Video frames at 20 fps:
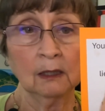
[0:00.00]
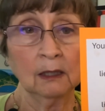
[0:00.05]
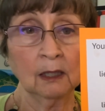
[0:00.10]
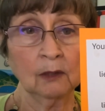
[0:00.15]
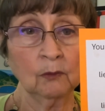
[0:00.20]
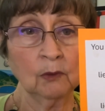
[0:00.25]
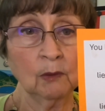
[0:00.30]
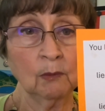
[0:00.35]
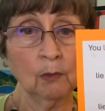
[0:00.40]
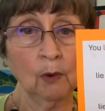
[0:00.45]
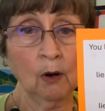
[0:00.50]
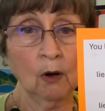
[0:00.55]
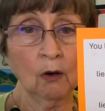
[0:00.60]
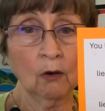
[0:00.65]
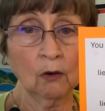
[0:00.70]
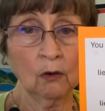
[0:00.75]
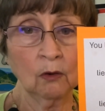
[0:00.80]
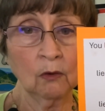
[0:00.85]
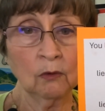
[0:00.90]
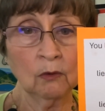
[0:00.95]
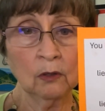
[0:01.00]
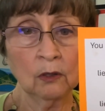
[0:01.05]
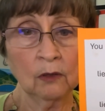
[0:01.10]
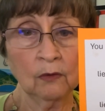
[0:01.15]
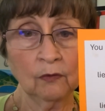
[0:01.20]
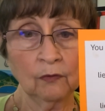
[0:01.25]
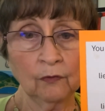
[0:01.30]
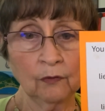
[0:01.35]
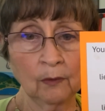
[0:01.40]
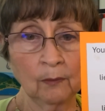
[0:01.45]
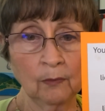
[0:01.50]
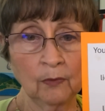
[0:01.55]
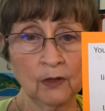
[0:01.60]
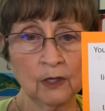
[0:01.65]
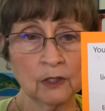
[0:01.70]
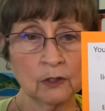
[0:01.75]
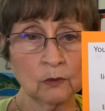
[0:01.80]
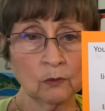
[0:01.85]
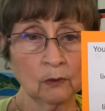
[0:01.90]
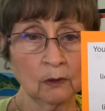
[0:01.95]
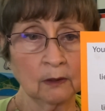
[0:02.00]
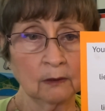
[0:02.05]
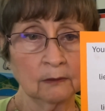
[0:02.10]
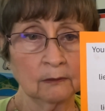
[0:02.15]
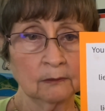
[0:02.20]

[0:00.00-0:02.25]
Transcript: And we borrow from this one.